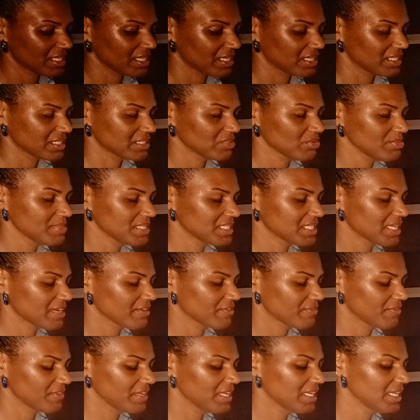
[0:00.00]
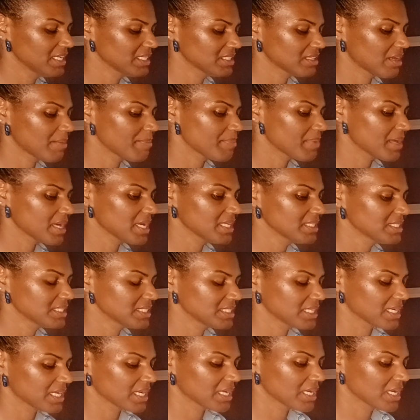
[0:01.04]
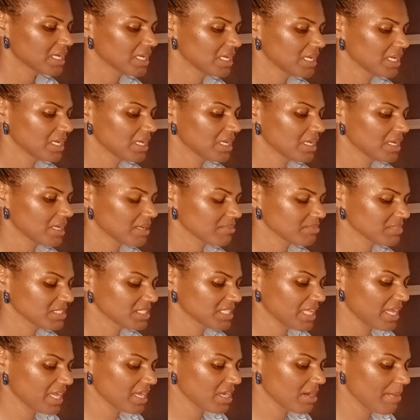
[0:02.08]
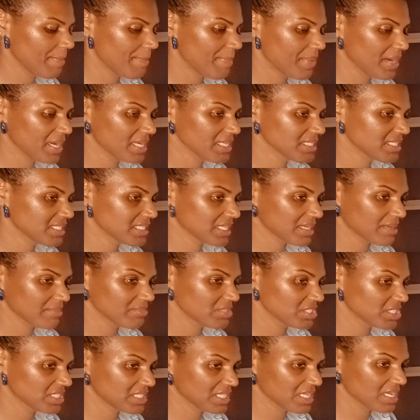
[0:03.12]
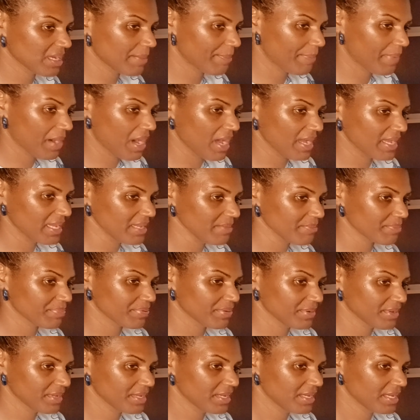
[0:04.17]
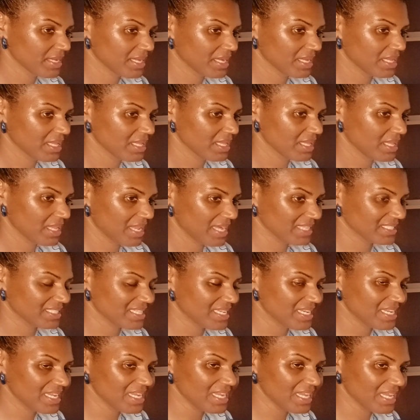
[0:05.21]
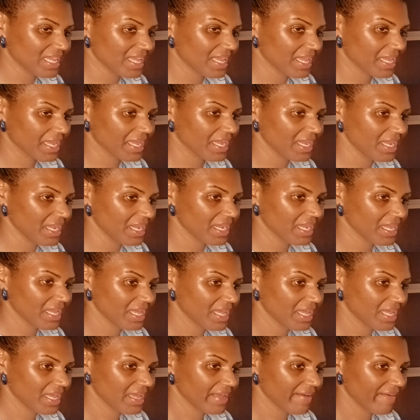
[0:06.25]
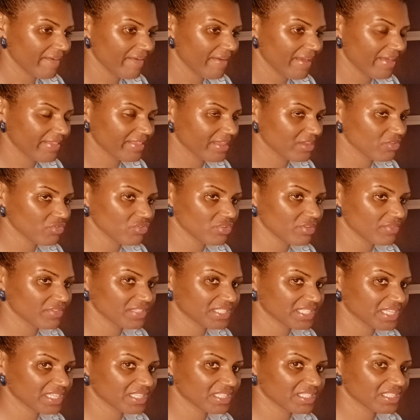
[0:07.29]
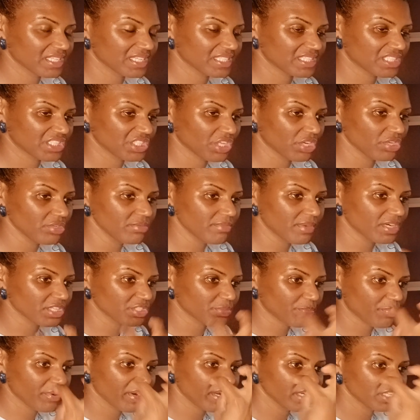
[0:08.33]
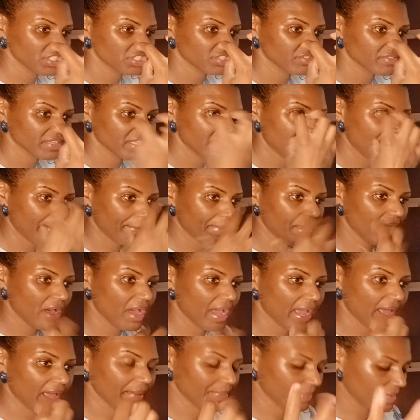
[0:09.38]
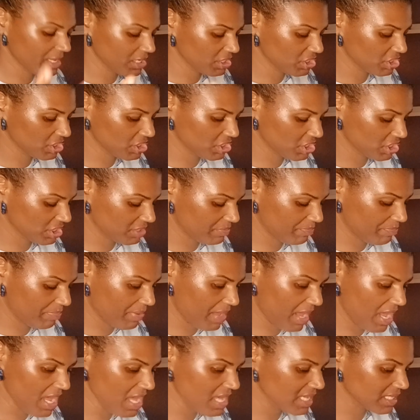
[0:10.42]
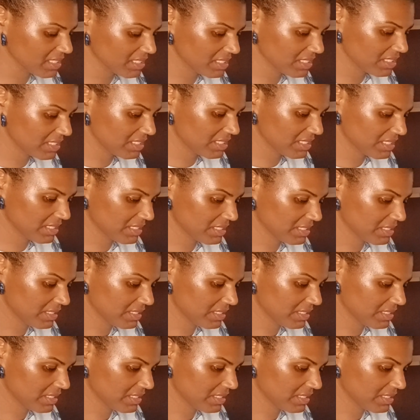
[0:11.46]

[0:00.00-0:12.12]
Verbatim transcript: here. It's almost like feelings are bursting. I'm just getting a bursting. I'm just seeing a pipe that's leaking. And then all of a sudden, there's so much pressure in that pipe, it just bursts.